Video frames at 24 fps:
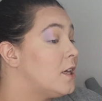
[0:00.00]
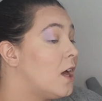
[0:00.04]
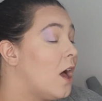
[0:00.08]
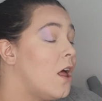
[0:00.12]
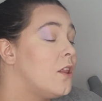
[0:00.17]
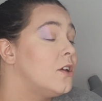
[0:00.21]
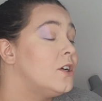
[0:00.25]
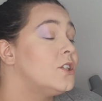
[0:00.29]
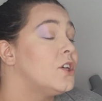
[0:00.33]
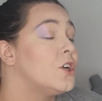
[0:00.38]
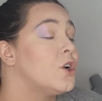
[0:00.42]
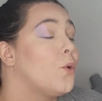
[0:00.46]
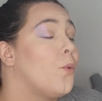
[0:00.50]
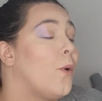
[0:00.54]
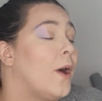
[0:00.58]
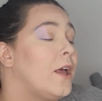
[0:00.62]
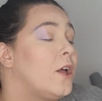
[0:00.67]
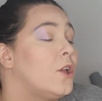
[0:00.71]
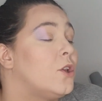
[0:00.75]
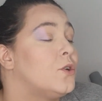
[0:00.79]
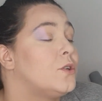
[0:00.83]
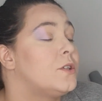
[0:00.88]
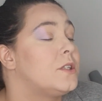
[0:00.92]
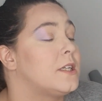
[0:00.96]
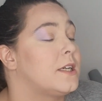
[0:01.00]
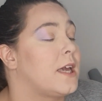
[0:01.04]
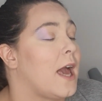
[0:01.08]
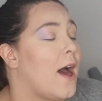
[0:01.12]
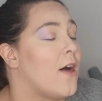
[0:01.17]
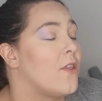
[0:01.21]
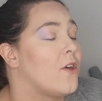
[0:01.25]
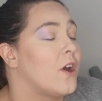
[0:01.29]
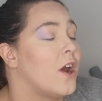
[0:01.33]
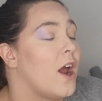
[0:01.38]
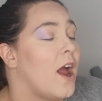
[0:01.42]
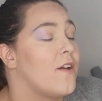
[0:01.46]
colours are quite close
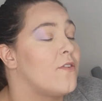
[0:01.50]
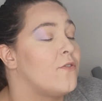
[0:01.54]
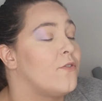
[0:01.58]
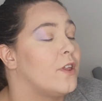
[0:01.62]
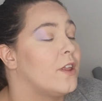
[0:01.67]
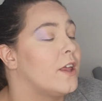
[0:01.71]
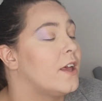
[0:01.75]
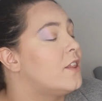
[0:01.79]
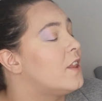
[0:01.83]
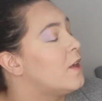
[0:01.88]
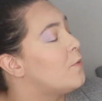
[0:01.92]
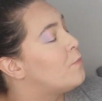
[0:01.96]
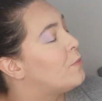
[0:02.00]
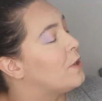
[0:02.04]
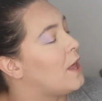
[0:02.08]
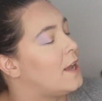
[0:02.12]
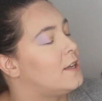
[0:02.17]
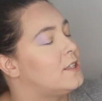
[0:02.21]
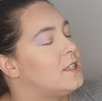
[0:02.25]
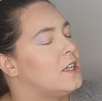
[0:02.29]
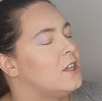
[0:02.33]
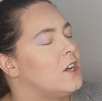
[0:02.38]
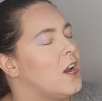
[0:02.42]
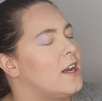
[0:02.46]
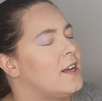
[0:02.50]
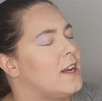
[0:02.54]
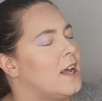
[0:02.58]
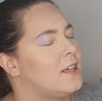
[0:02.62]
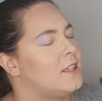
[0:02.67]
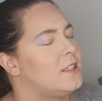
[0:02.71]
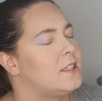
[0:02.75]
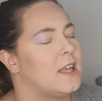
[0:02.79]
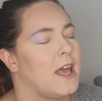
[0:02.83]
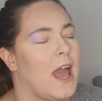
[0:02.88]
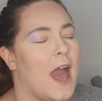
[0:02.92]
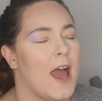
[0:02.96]
together, I feel like they blend in
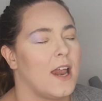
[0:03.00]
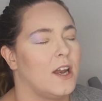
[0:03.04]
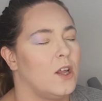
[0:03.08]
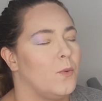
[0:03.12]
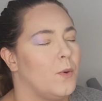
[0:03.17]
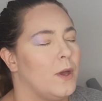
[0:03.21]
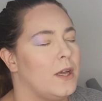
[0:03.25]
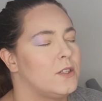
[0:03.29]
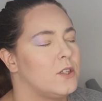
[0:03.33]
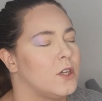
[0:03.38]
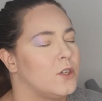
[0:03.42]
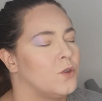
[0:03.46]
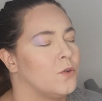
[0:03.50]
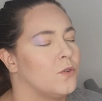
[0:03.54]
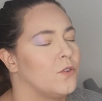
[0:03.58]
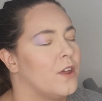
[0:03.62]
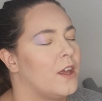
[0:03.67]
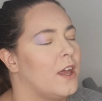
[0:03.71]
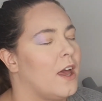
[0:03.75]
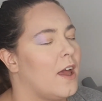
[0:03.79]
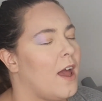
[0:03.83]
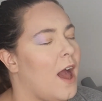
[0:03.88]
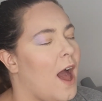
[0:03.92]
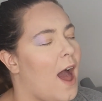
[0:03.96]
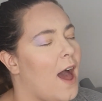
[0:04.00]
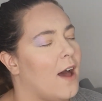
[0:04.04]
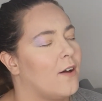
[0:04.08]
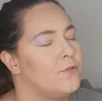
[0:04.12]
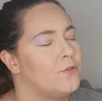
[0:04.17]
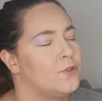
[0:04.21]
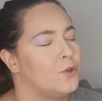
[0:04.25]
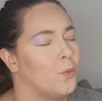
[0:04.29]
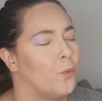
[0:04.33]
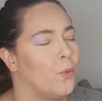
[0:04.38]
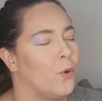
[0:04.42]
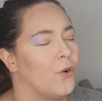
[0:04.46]
nicely anyway, so I don't think I have
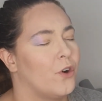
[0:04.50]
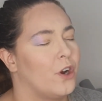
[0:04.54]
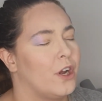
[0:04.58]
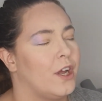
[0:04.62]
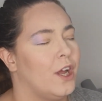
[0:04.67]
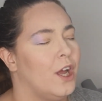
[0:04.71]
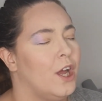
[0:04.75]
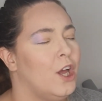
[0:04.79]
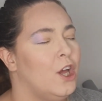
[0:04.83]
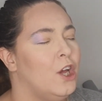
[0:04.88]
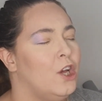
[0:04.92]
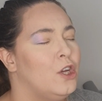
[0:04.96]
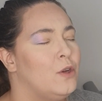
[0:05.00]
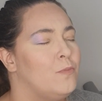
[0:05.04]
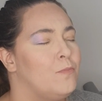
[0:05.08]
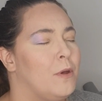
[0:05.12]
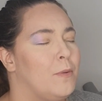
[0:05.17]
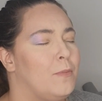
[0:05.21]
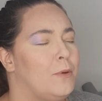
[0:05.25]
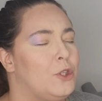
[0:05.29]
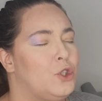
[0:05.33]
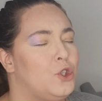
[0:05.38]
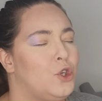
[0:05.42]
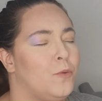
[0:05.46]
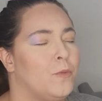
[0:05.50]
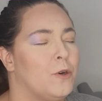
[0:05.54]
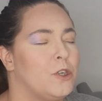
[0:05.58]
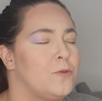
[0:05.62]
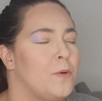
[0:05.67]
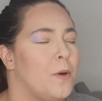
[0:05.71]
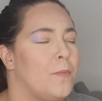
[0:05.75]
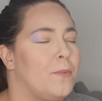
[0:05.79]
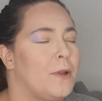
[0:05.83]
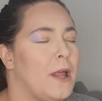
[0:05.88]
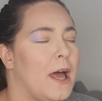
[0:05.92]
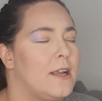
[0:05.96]
to worry maybe too much
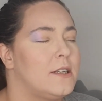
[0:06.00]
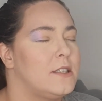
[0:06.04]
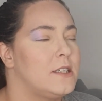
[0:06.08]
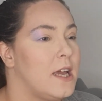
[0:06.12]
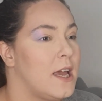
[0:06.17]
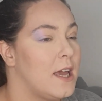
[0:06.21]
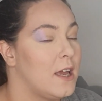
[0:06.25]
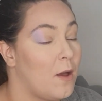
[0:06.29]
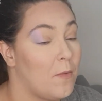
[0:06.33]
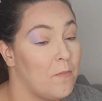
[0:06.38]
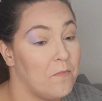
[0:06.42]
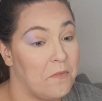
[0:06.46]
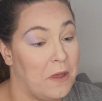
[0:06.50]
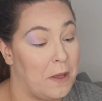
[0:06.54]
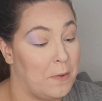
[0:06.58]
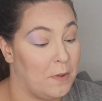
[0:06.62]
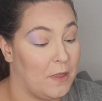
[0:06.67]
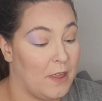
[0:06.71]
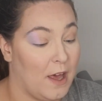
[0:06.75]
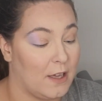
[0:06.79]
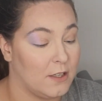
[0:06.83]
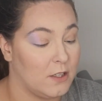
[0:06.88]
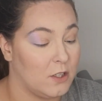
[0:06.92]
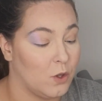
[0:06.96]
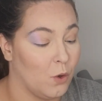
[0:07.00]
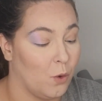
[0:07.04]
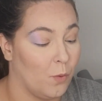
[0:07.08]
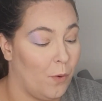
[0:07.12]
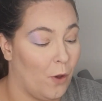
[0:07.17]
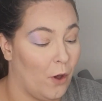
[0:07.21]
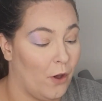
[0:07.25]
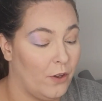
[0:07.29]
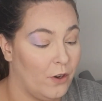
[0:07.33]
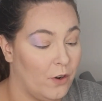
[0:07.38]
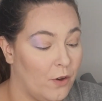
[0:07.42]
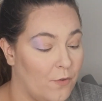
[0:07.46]
about blending. Maybe that's the whole
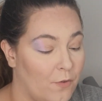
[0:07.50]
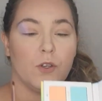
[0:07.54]
point of